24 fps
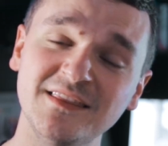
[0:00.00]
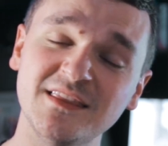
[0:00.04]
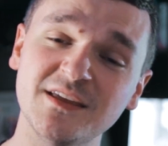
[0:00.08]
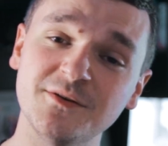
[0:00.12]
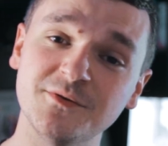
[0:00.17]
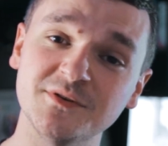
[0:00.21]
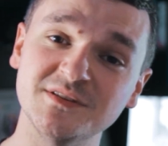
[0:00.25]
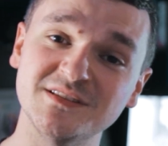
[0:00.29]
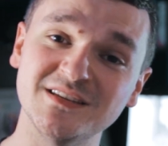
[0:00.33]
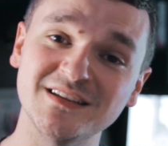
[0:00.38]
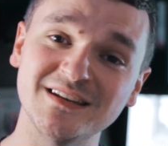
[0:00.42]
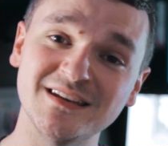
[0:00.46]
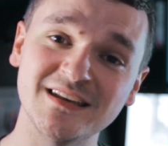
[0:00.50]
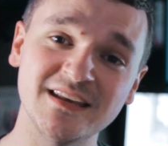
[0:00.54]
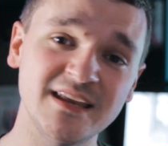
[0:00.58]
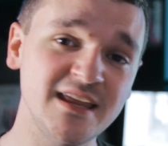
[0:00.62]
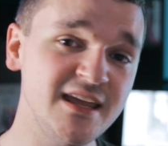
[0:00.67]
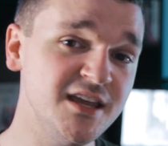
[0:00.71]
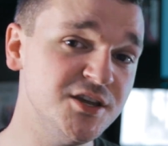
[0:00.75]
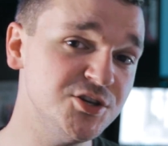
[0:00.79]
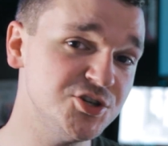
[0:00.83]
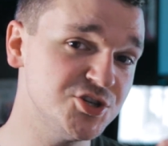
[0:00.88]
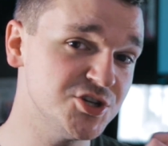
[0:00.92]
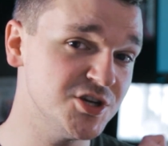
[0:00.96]
there is a
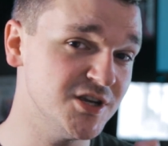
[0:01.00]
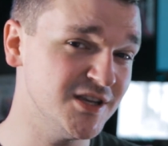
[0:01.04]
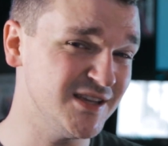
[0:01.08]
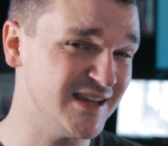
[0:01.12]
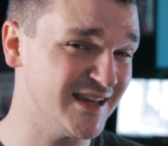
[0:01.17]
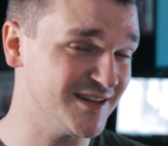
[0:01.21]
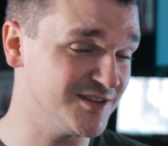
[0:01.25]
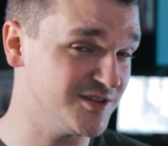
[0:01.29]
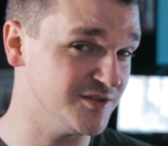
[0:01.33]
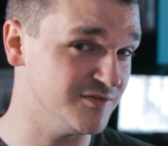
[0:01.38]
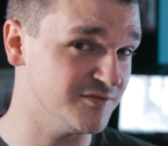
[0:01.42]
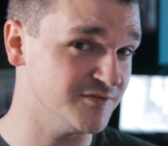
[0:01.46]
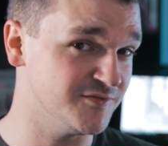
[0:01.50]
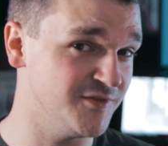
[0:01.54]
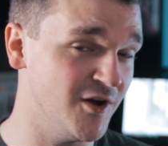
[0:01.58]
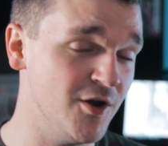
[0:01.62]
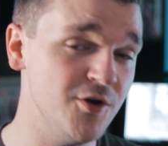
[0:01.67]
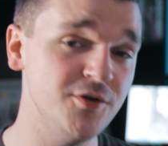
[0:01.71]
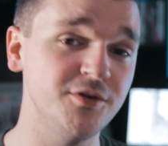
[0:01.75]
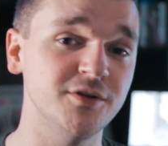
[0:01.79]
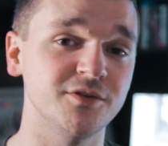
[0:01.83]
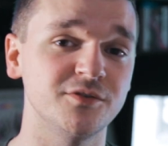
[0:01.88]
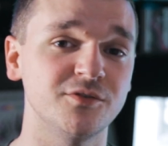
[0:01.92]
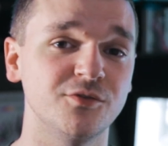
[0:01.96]
niche yet
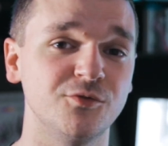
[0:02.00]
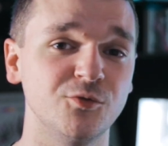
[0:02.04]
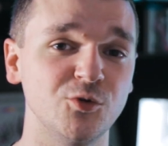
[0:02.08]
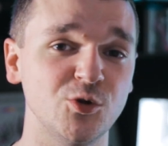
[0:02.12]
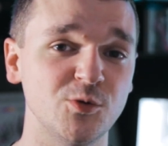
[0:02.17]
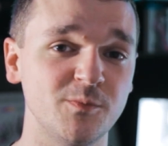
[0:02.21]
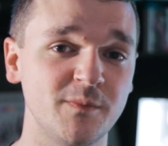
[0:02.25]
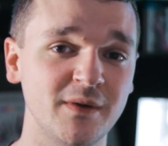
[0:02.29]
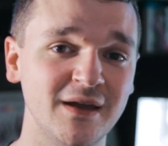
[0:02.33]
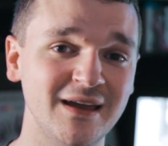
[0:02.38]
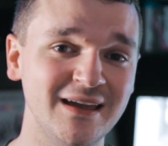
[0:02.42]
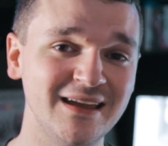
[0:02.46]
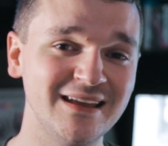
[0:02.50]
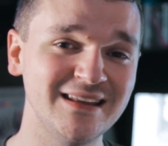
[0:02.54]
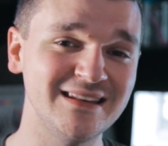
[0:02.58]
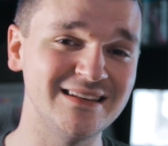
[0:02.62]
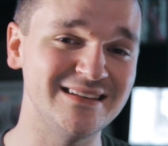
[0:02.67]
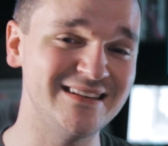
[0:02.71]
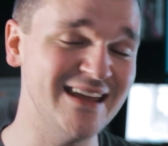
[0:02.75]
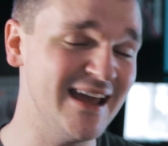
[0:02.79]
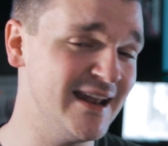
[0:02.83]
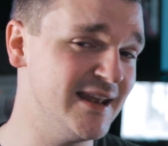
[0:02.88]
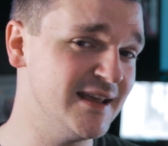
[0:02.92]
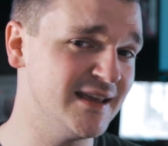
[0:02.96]
devoted group
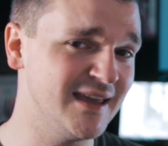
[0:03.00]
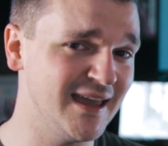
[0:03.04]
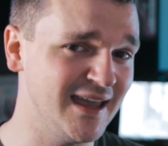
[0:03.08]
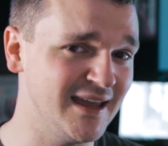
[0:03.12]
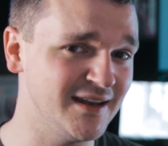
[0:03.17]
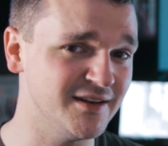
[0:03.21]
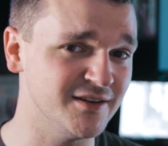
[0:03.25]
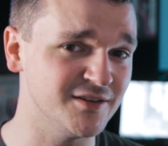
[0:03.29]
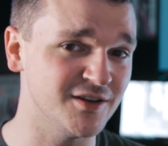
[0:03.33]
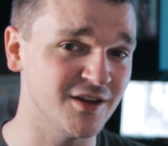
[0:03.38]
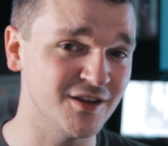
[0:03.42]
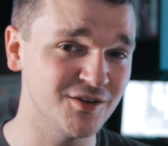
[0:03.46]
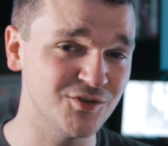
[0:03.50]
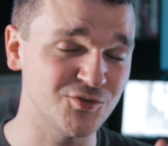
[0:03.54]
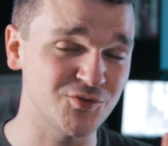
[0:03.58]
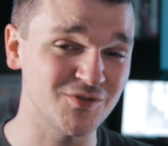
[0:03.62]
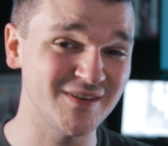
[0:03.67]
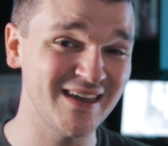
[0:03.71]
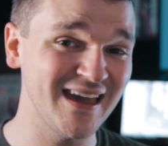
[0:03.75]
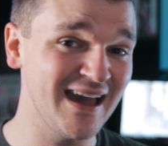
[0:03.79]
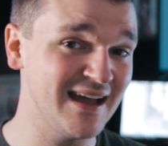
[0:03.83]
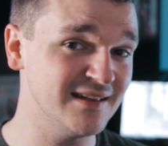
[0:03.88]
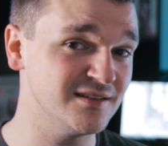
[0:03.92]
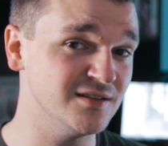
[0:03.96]
dedicated to
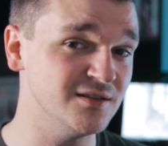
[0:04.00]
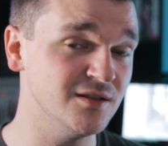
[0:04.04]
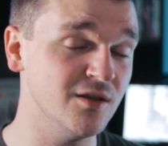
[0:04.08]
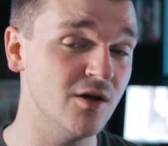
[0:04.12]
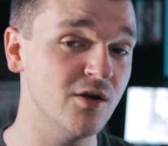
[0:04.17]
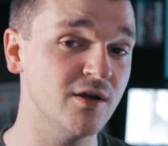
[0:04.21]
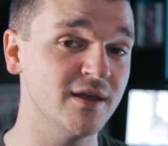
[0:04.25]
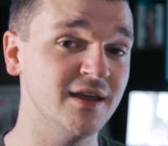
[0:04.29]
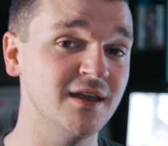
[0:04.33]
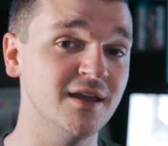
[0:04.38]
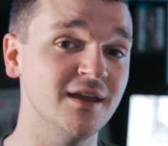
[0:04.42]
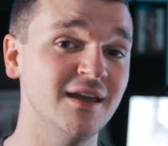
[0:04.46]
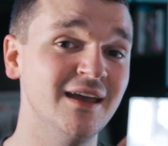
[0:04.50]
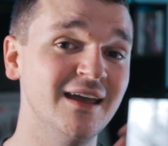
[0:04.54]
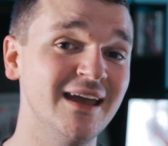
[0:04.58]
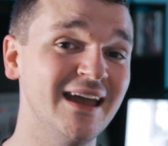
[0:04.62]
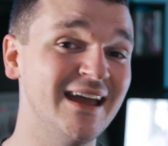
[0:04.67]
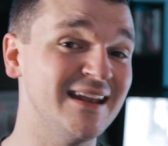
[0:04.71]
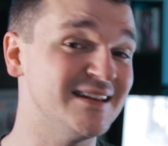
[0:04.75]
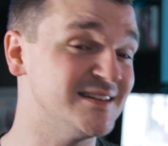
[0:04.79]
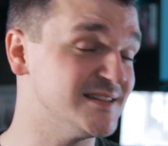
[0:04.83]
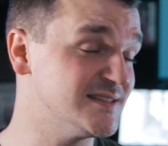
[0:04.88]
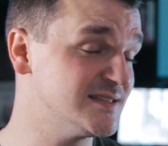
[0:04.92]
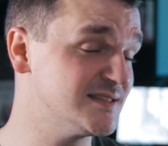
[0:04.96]
cataloging
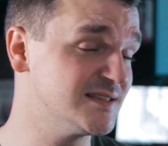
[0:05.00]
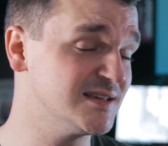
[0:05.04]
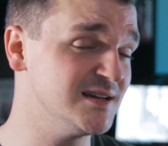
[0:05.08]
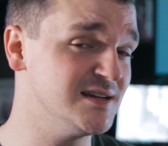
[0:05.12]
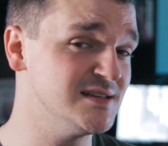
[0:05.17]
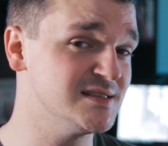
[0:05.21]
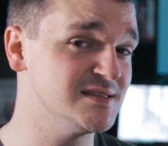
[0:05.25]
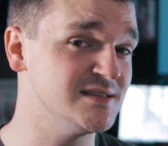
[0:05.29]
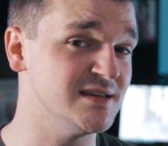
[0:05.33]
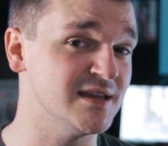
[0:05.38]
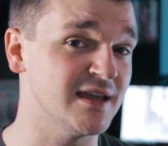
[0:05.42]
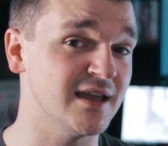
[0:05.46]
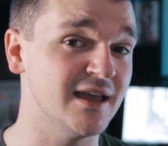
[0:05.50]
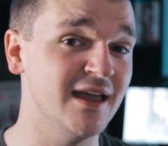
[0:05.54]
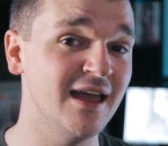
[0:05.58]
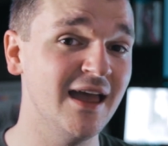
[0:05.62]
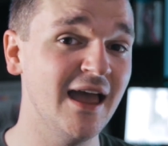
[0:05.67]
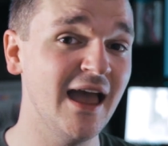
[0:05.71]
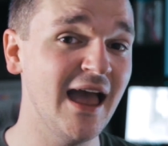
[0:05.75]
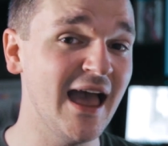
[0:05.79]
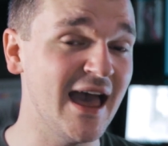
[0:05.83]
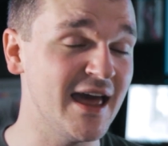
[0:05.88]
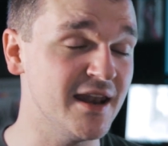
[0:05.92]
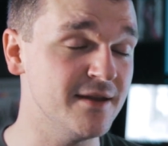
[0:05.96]
and discussing
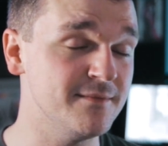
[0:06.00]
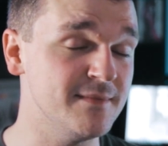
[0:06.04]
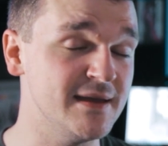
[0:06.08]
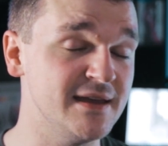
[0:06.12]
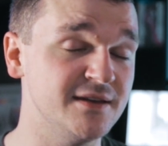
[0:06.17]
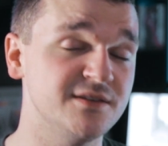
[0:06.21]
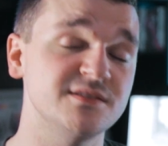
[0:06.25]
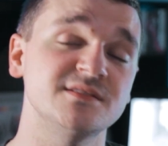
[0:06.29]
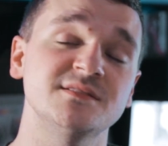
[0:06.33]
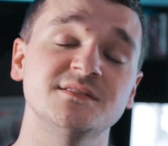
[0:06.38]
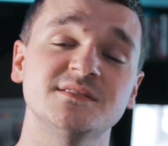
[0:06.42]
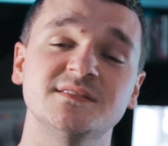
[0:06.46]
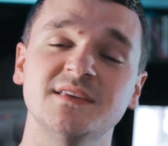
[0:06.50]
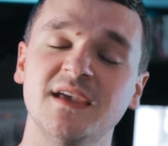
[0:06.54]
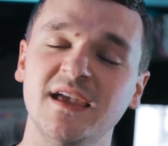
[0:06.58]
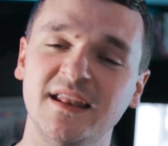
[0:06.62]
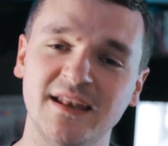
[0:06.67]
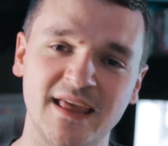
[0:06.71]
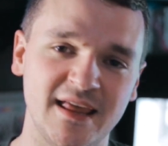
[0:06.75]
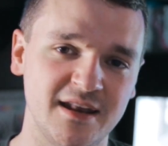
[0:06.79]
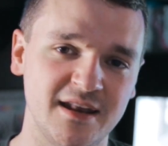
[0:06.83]
animators and